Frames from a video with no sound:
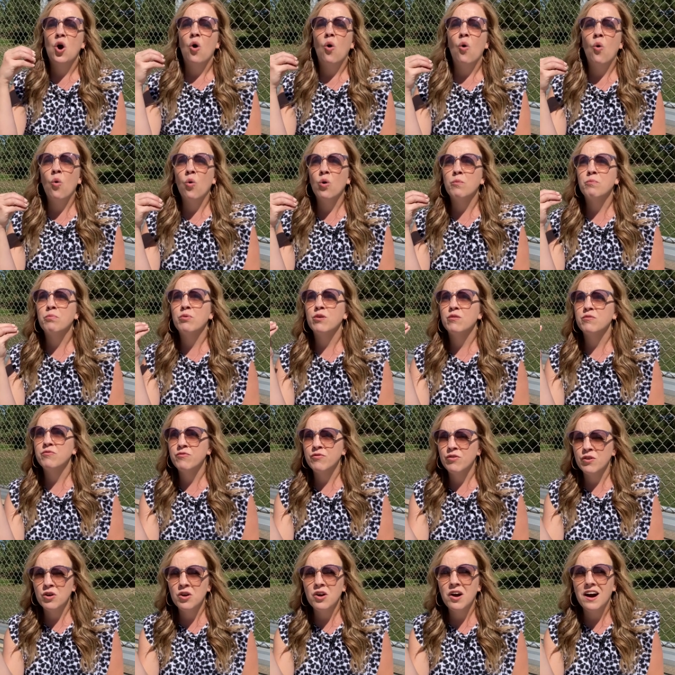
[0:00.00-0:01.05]
or
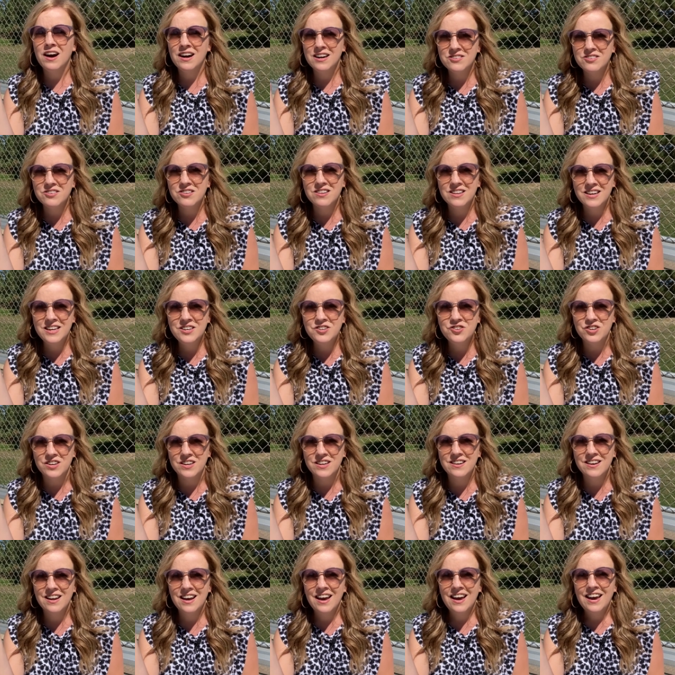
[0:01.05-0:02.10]
prefer isolation.